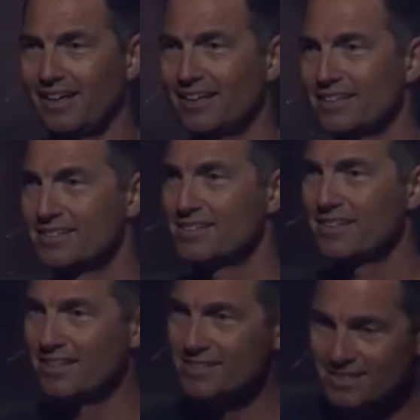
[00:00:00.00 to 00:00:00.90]
let's,
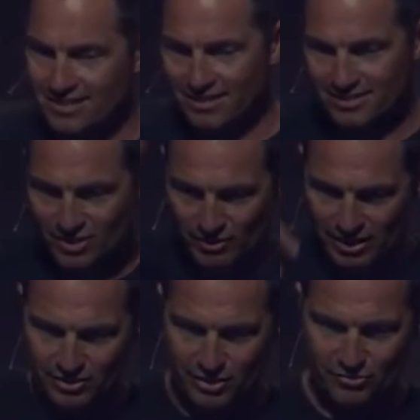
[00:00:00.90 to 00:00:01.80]
let's, let's go
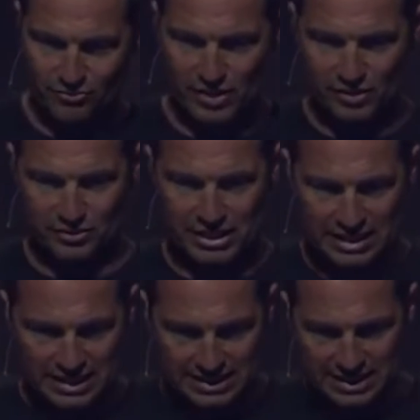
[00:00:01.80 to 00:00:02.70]
out into the field.
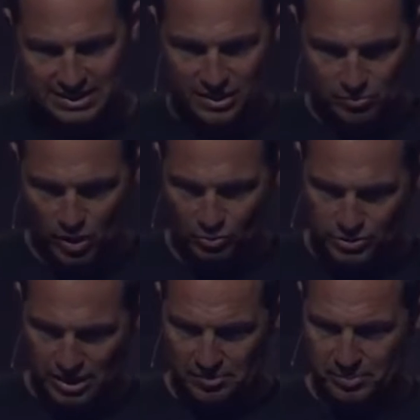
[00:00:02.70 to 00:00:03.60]
And then it says he
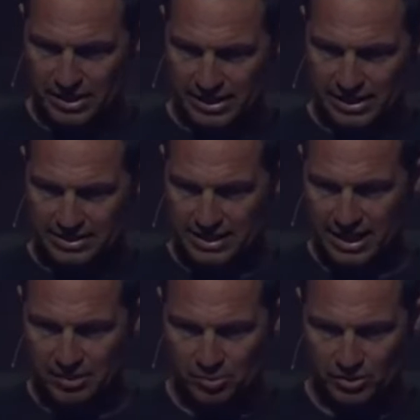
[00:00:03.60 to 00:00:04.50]
rose up against
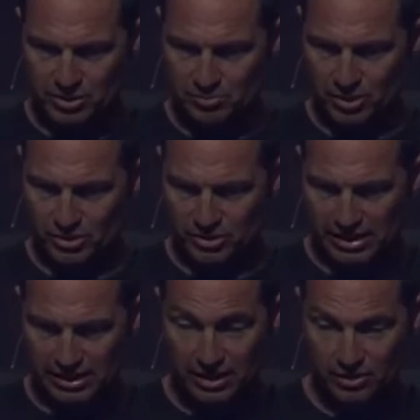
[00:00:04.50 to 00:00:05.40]
Abel, his brother,
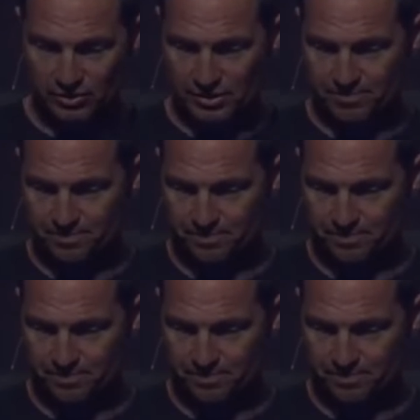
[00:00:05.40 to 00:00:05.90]
and killed him.